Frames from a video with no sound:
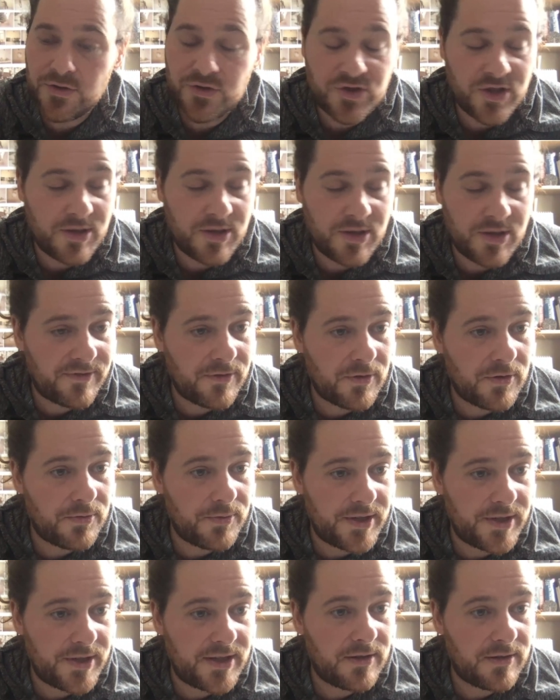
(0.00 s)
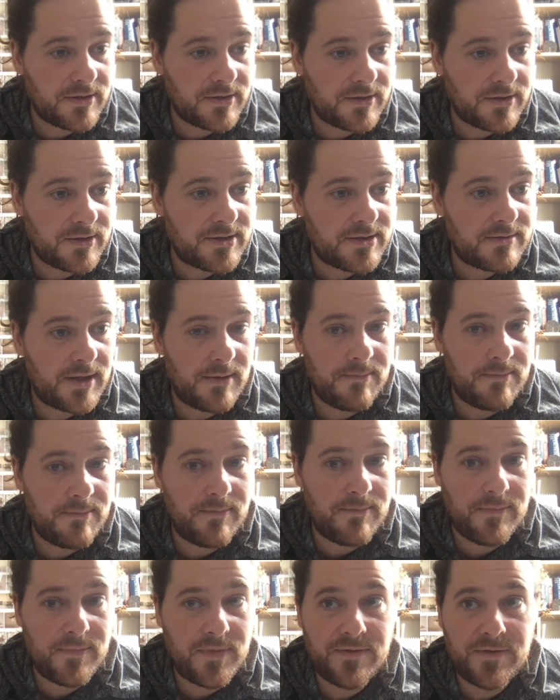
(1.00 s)
usually before we got
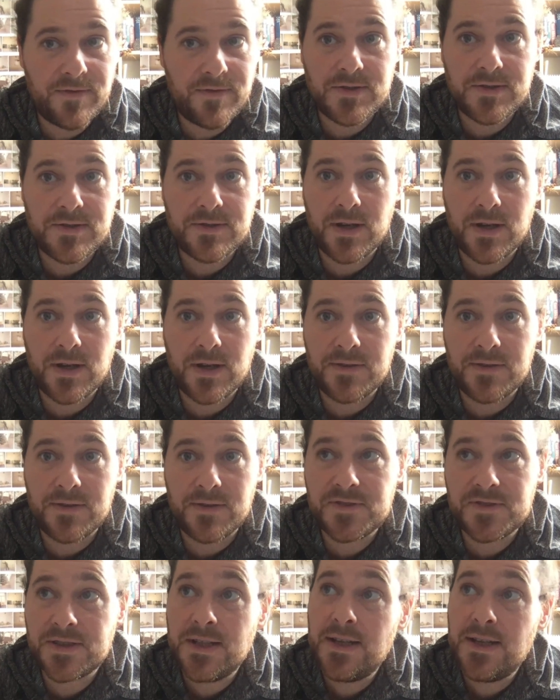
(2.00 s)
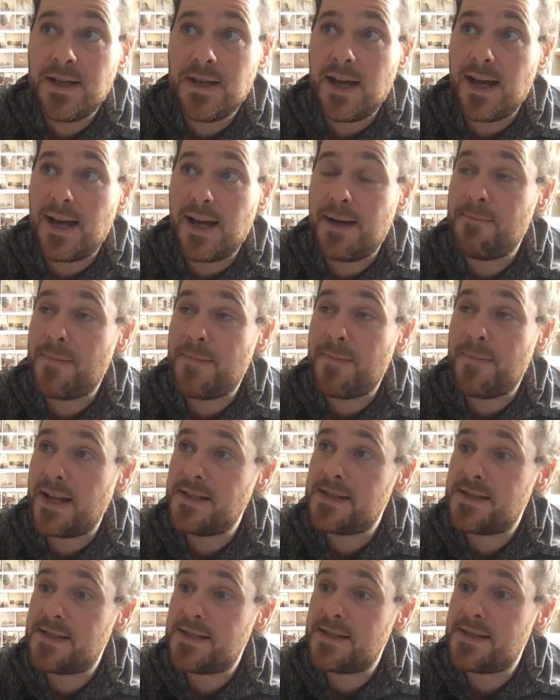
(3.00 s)
photographs,
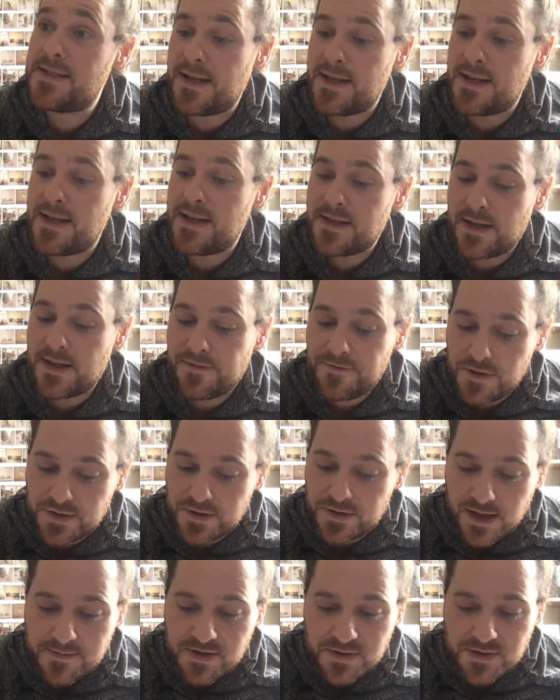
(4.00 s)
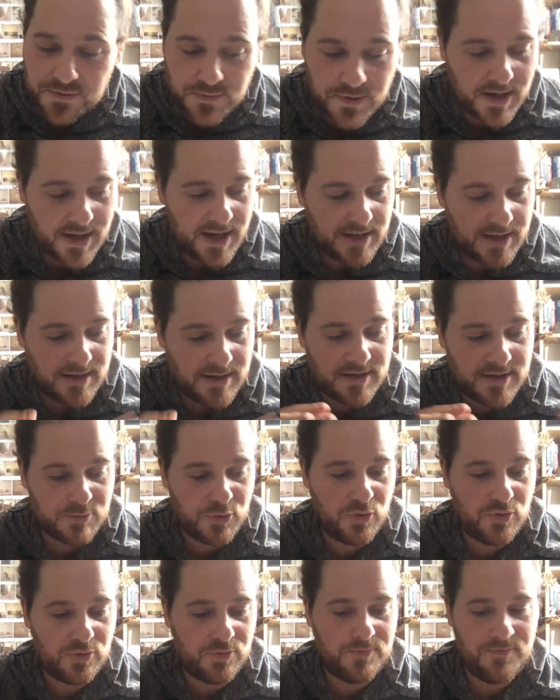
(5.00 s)
and a few times as well I had a
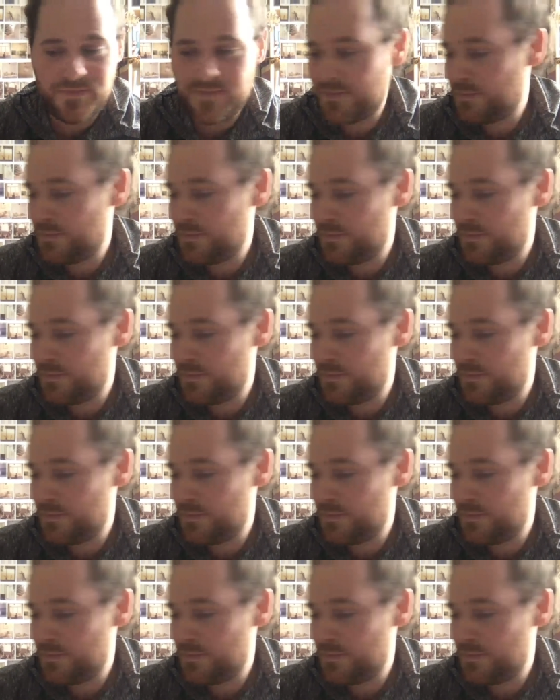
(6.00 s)
small,